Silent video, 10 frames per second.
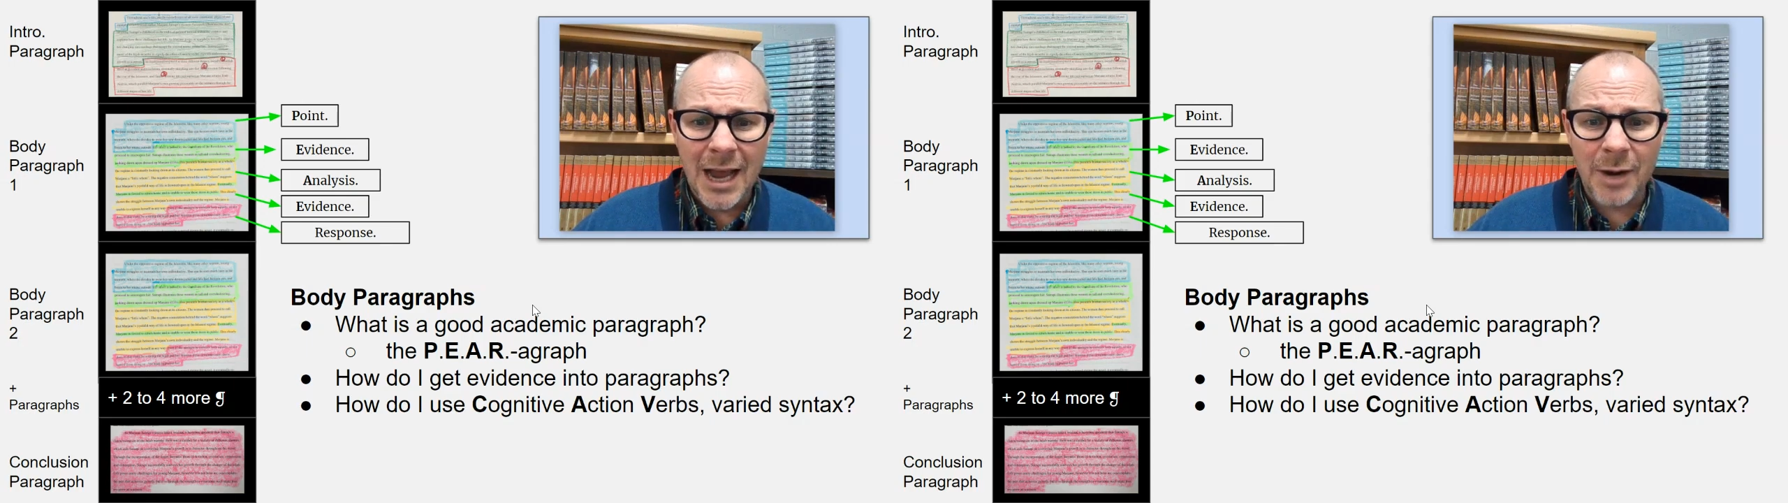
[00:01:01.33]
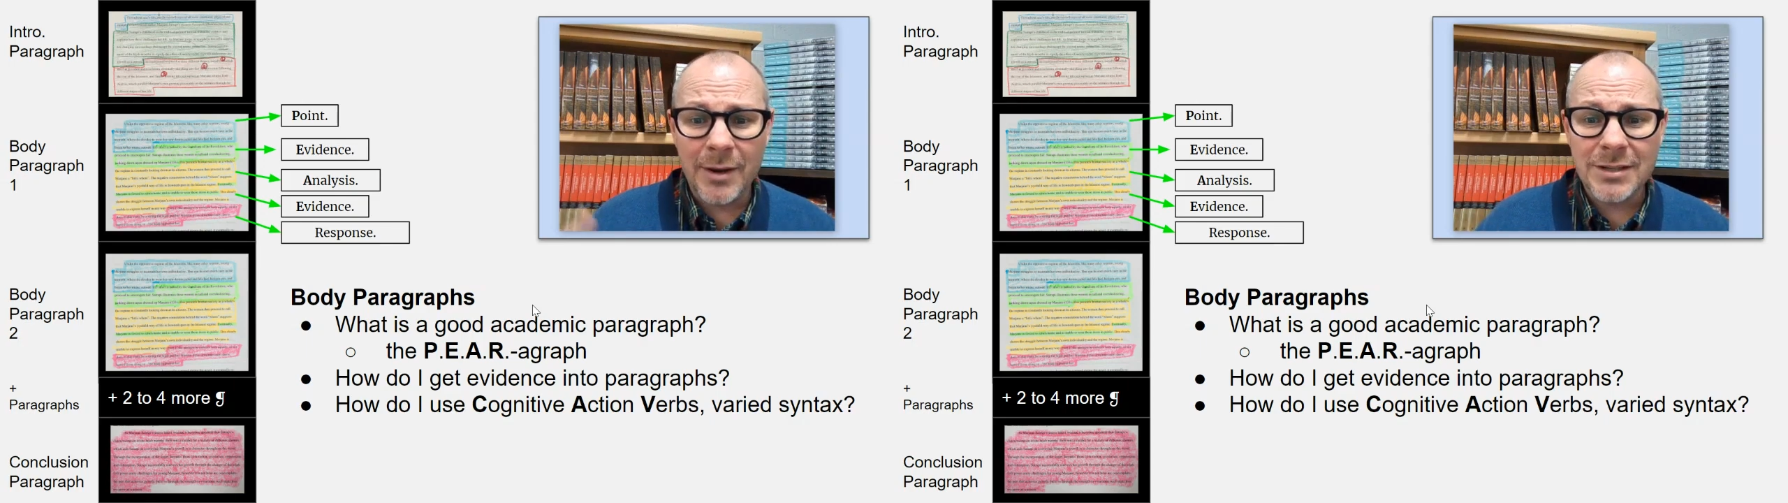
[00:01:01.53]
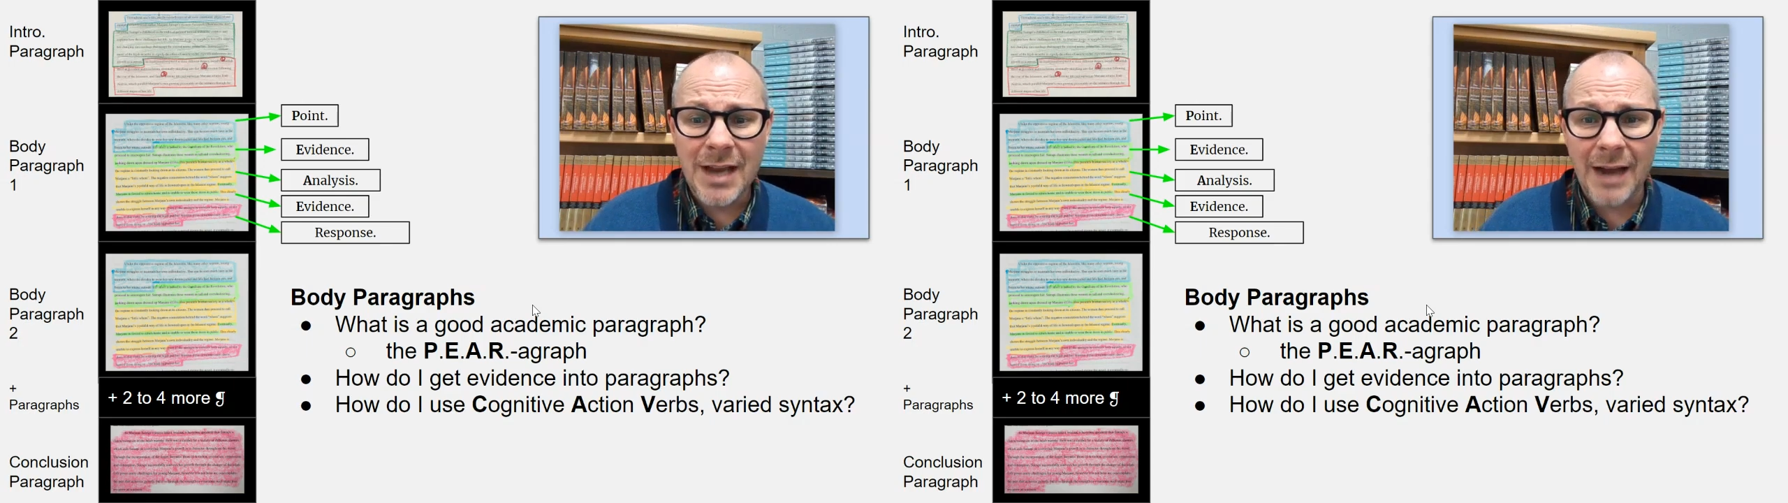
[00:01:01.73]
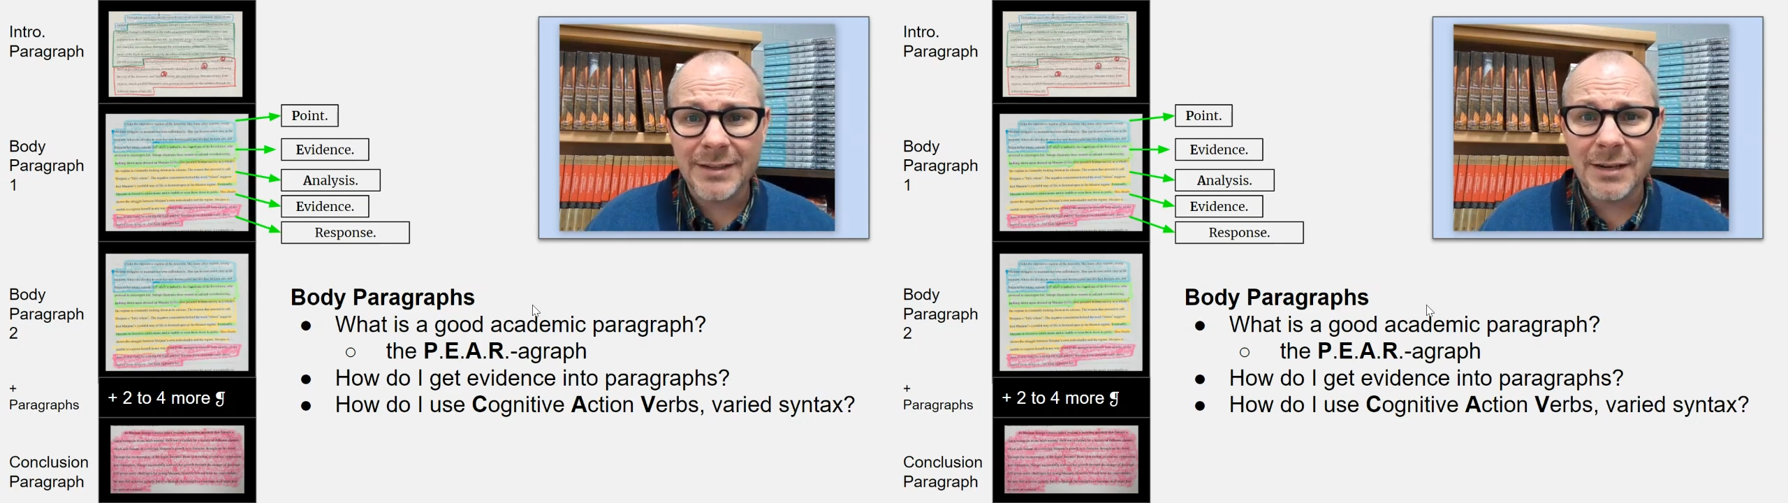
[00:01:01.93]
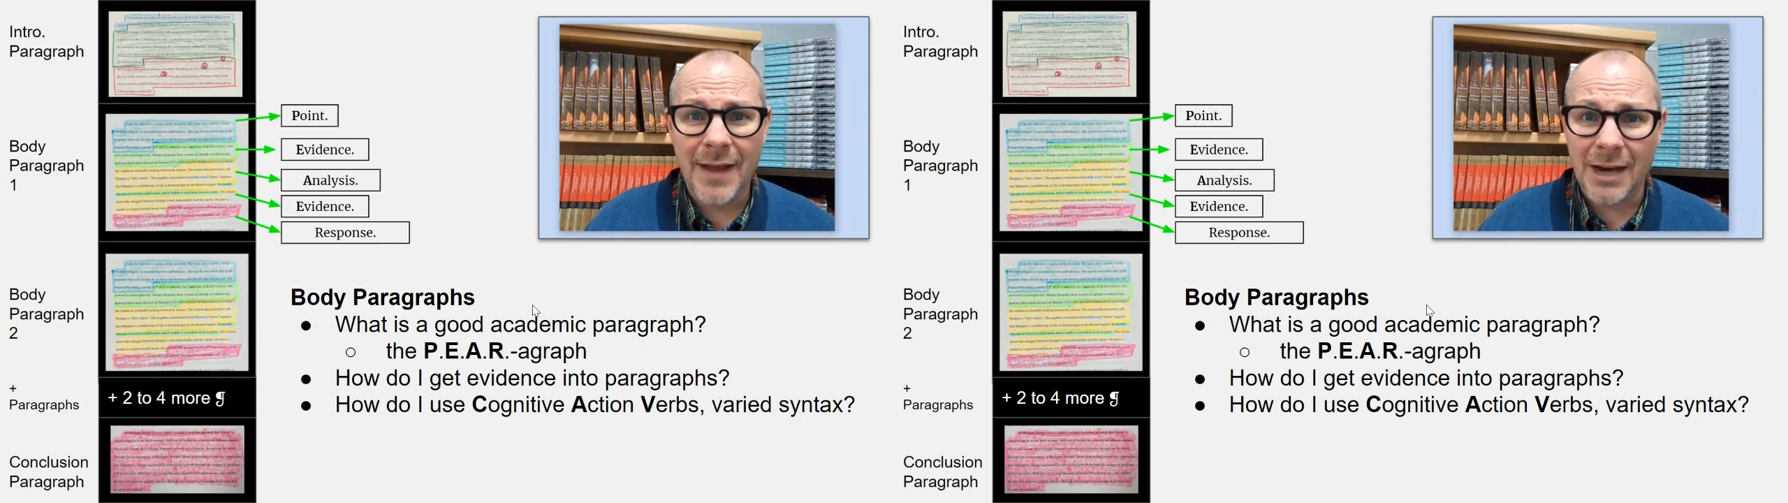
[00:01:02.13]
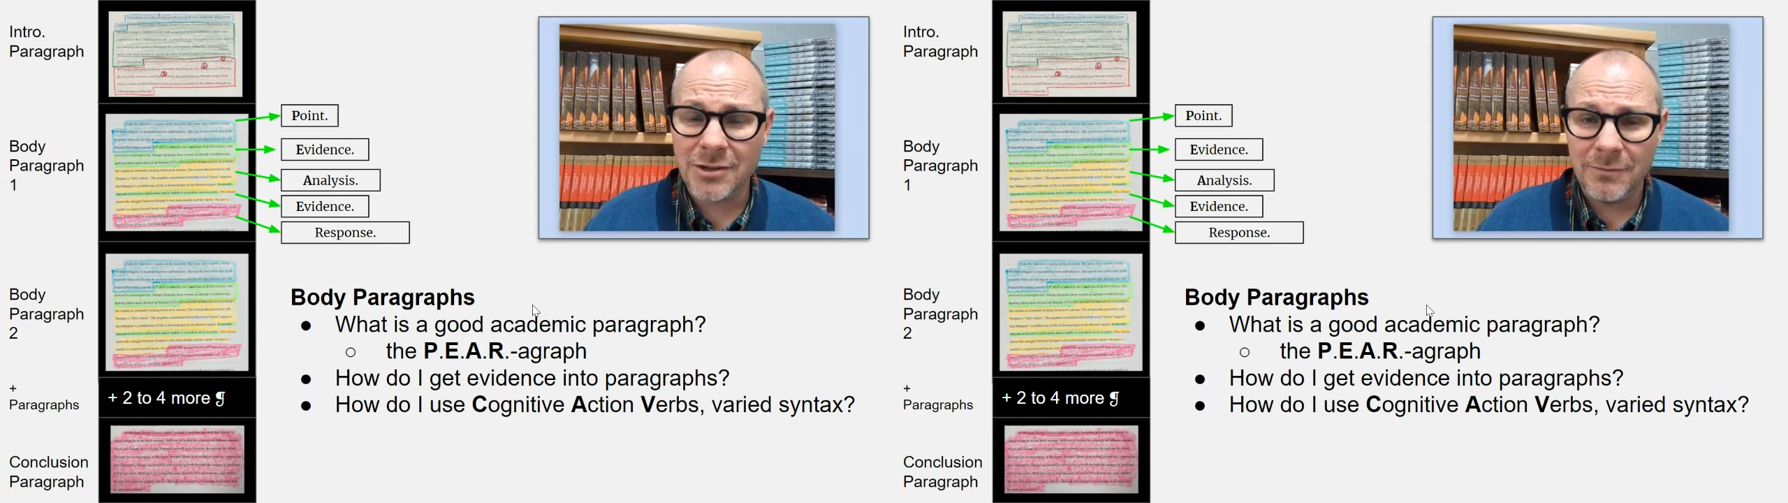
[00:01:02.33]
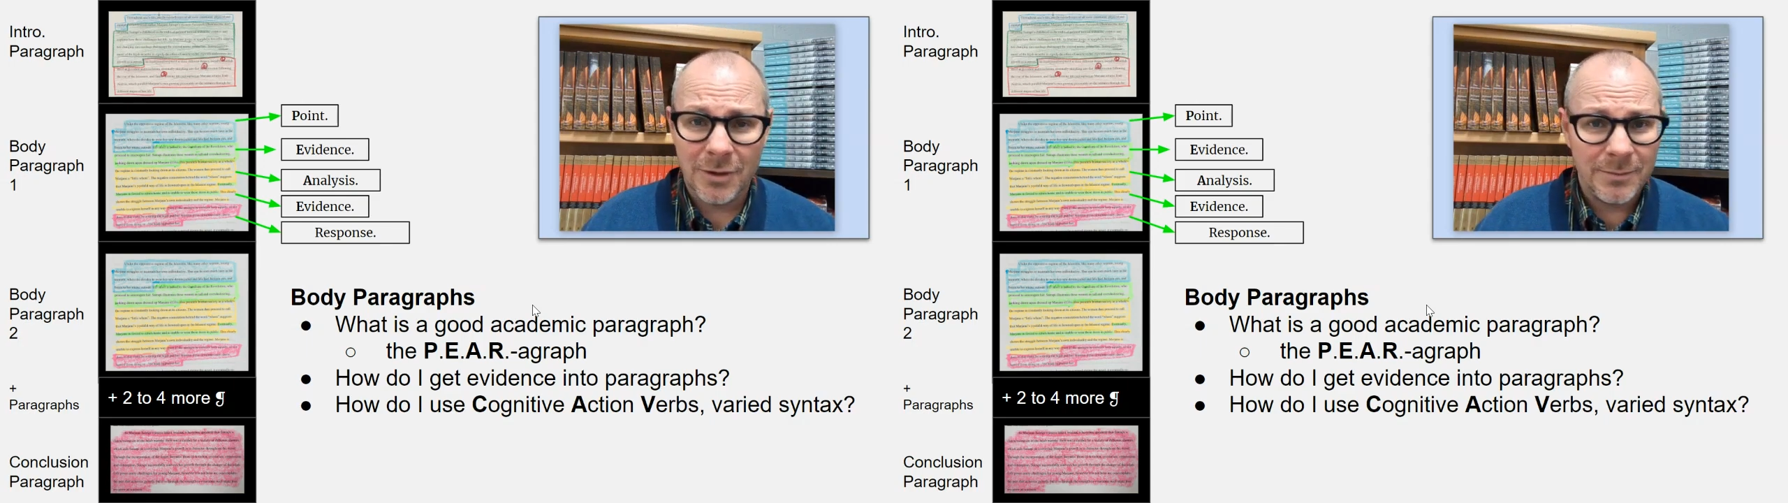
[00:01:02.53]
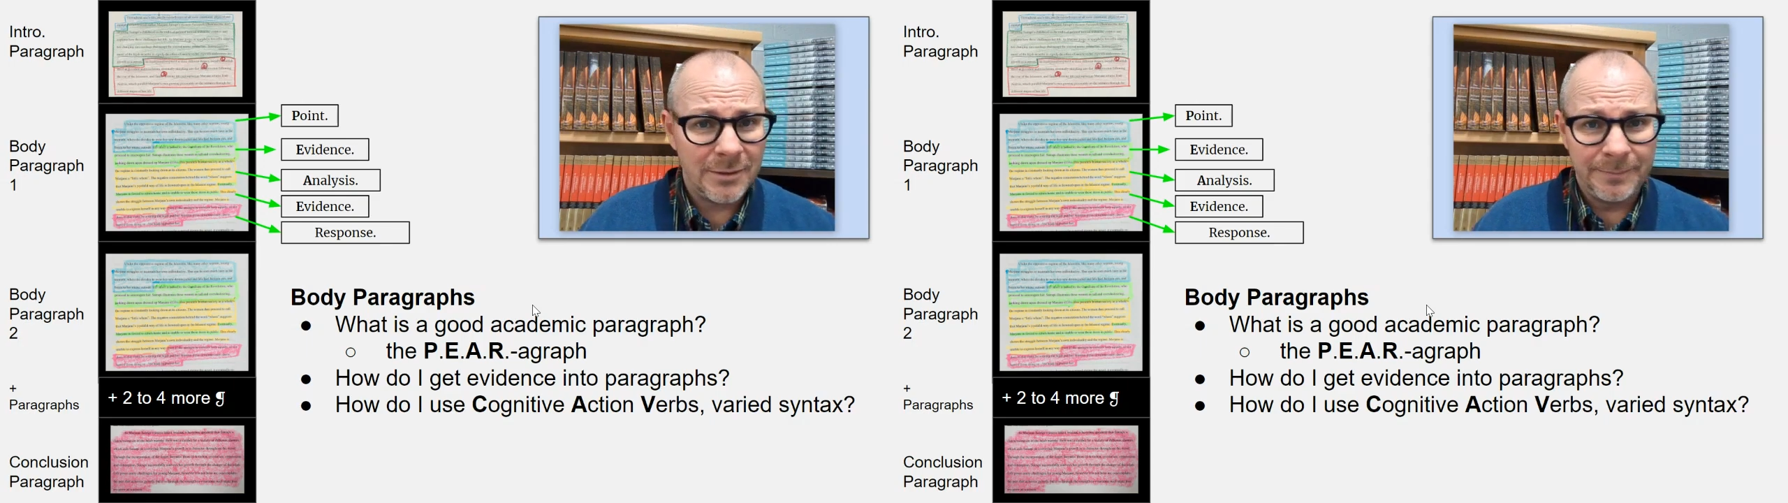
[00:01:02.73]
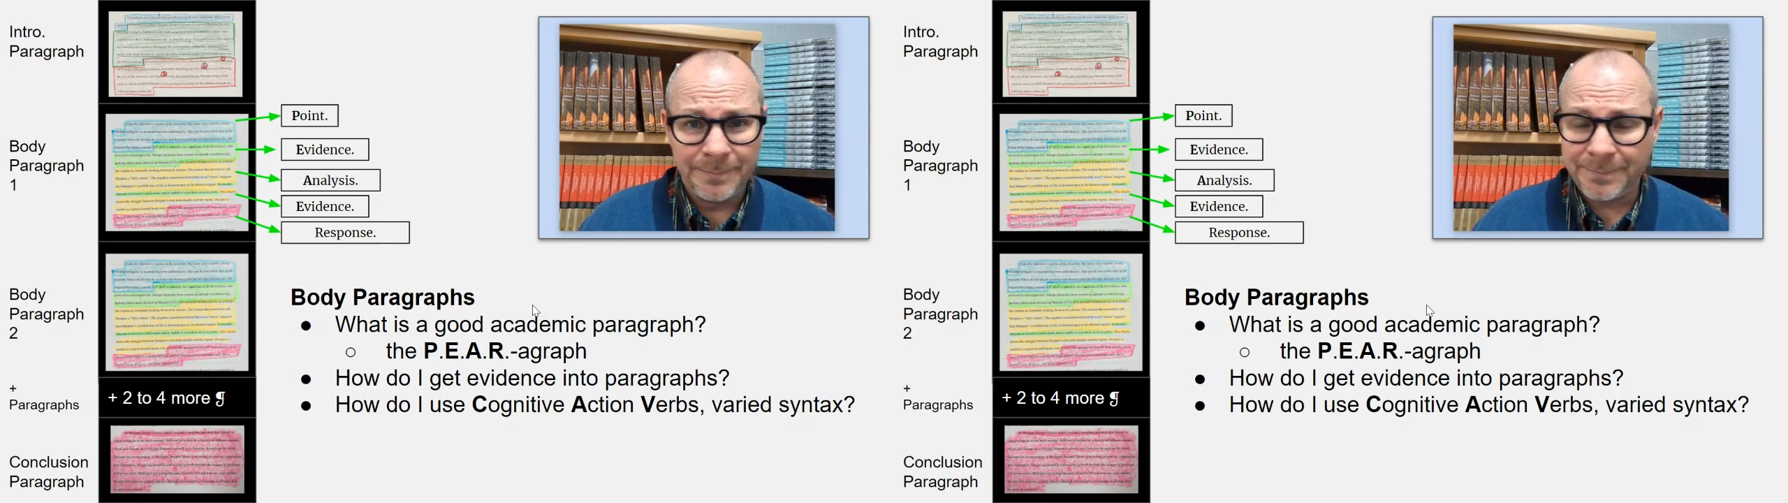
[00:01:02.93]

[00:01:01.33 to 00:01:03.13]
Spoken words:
How do I use cognitive action verbs?